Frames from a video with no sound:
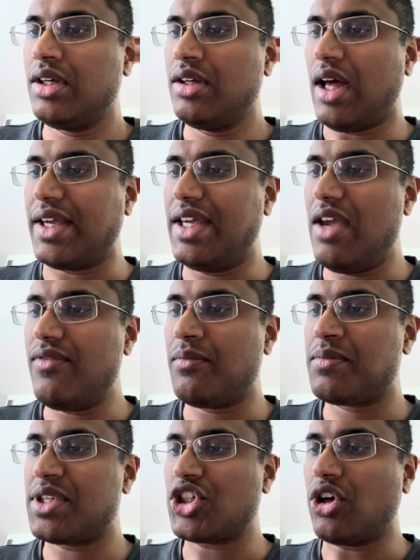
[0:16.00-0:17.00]
I gave him
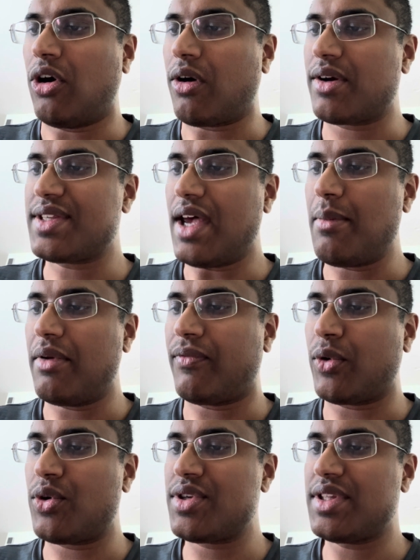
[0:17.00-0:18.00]
such a hard time at
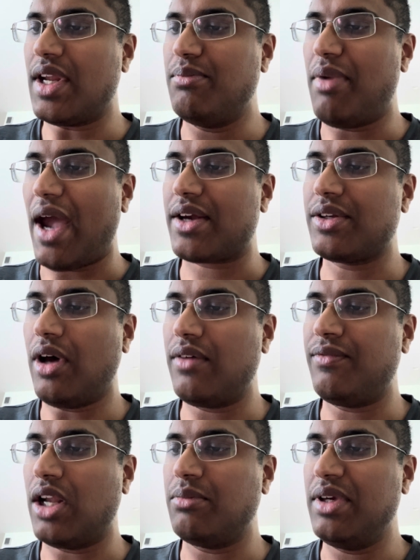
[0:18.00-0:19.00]
first that he backed off
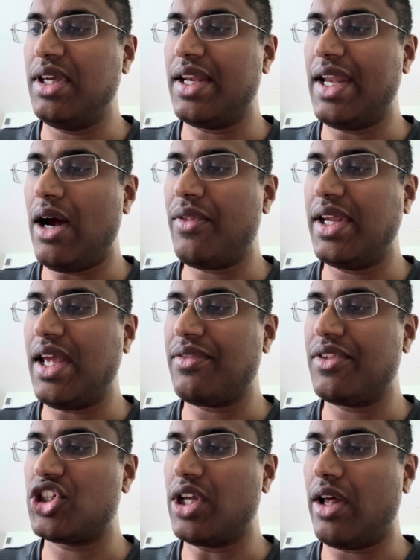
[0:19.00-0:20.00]
on me, and now that he had
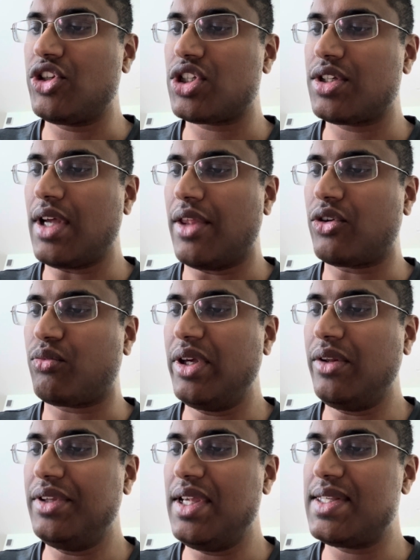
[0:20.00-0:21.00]
the knowledge and the
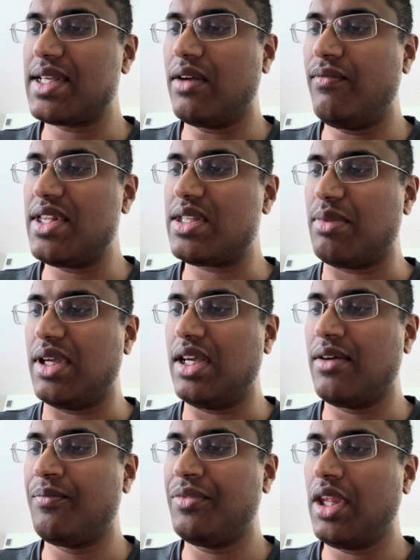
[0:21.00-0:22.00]
real need to convince
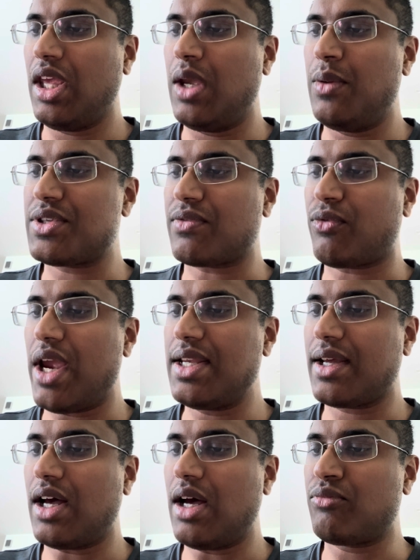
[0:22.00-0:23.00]
me, he was afraid to
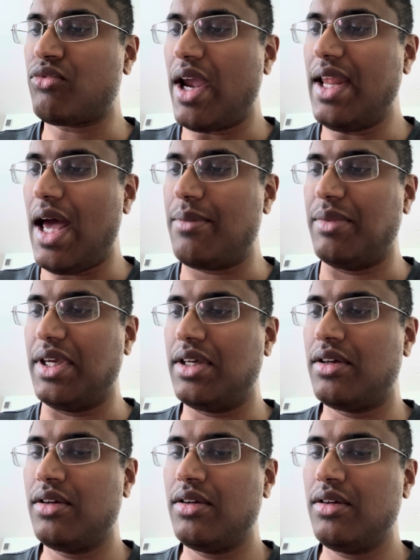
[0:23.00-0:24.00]
come right at me.
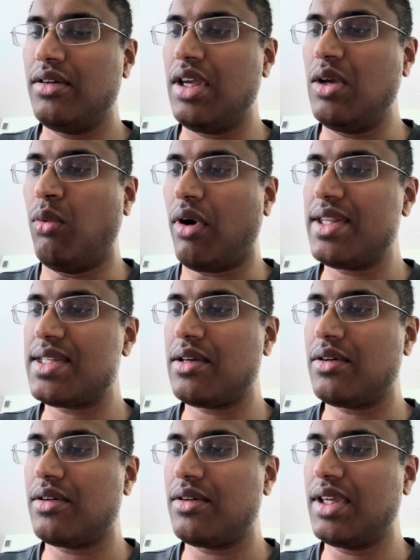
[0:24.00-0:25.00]
He wanted
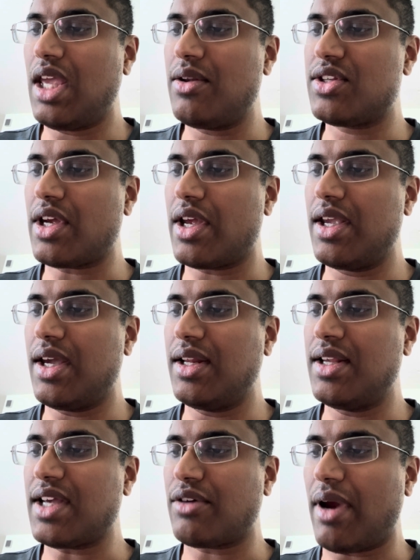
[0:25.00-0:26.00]
to get it
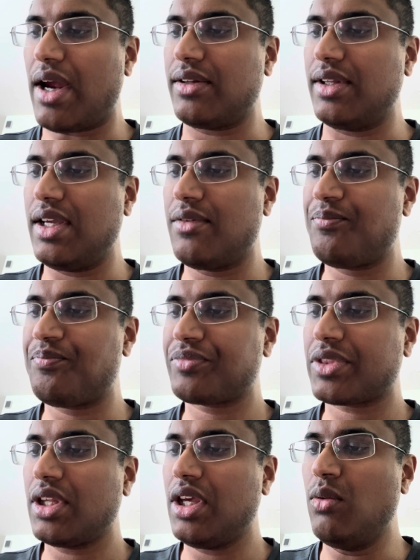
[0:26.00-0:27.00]
indirectly.
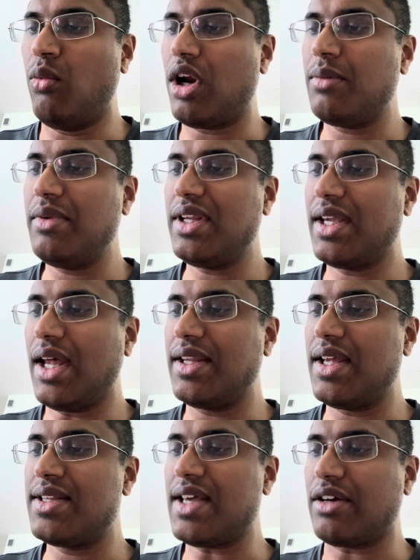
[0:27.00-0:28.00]
He wanted me to get it
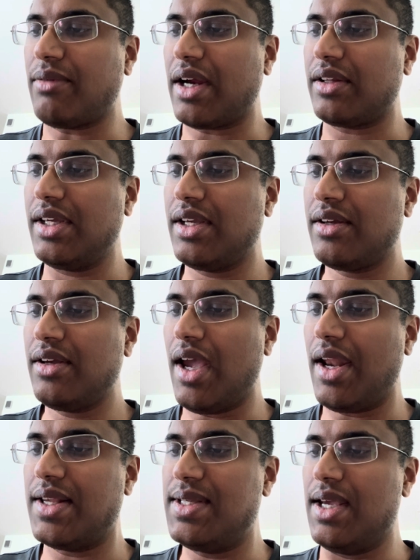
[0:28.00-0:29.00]
indirectly, and
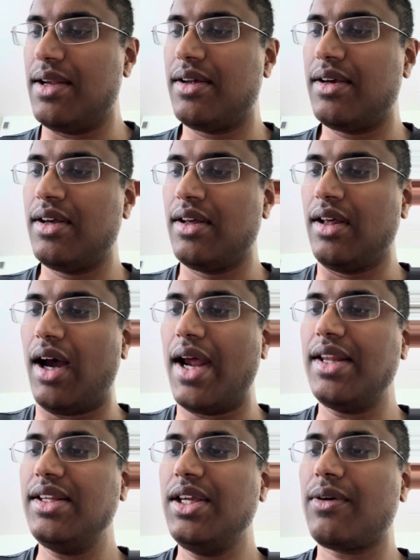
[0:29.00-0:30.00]
I did. I
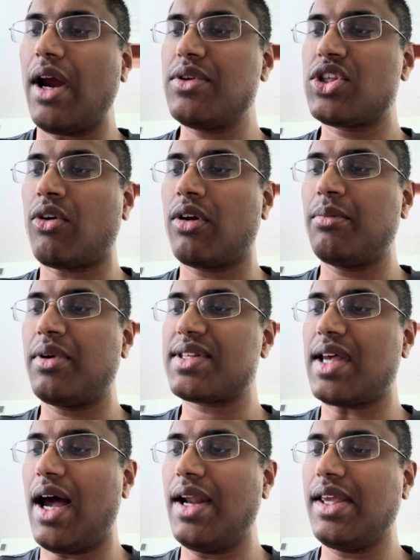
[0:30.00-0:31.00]
didn't hear how he started because
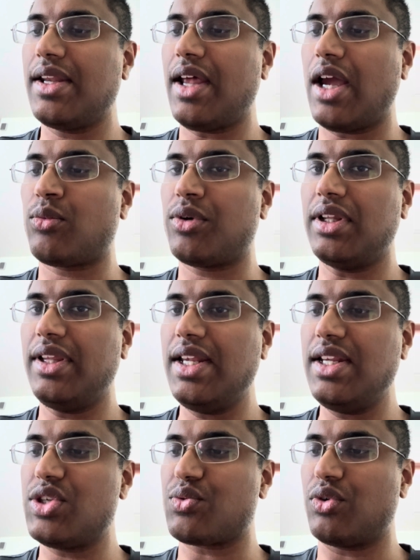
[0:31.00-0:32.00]
Hadi and I were in the
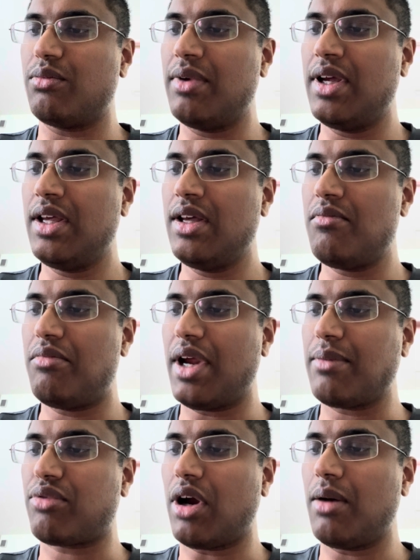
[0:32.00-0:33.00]
ladies' room, but
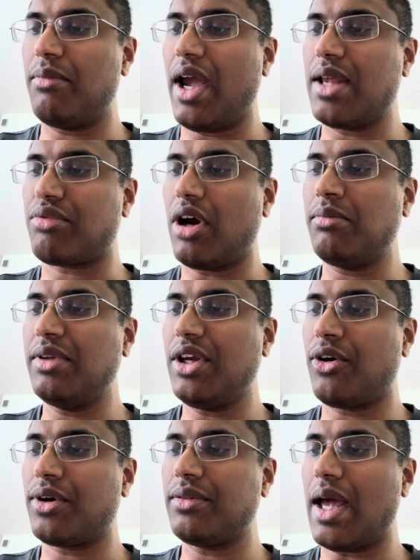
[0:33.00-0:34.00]
I had probably
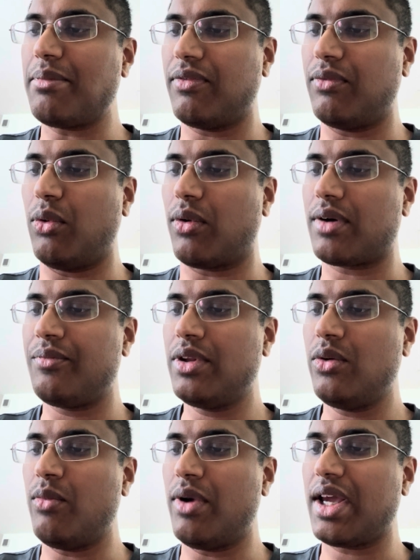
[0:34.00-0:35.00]
heard that before.
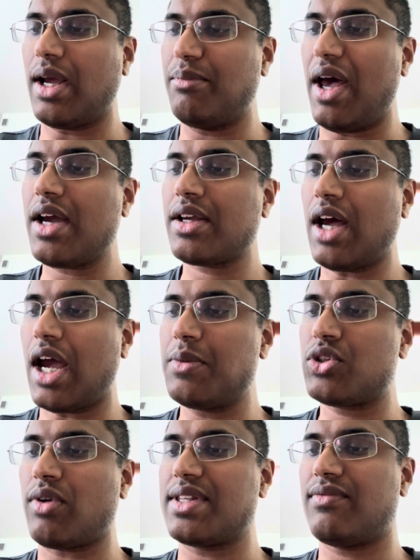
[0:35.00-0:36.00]
When I got back, I was
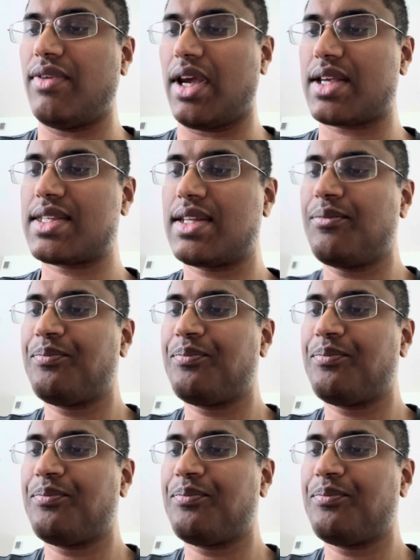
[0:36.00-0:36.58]
transfixed.